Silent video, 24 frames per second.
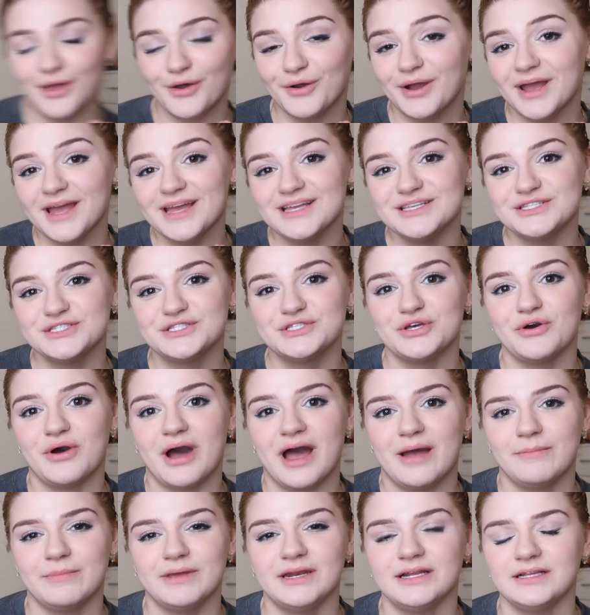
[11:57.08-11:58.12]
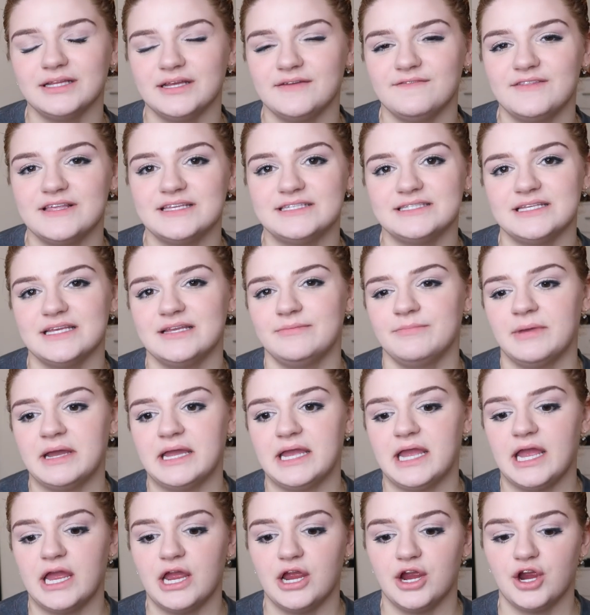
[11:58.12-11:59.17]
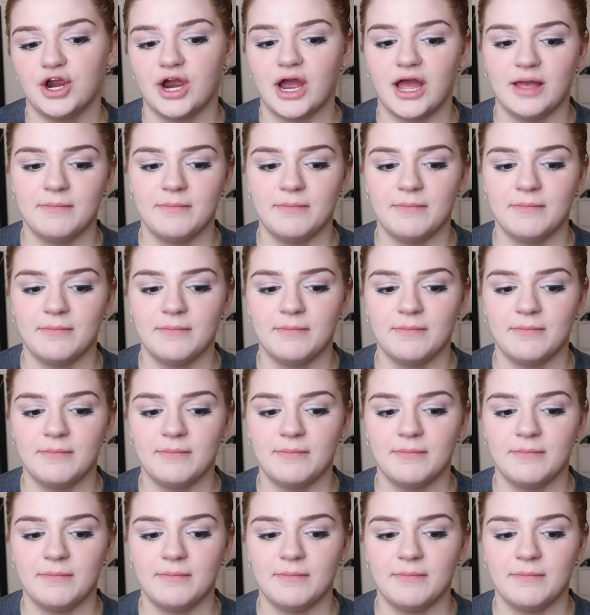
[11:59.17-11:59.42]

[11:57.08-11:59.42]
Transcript: Okay, so I'm gonna leave this in my hair.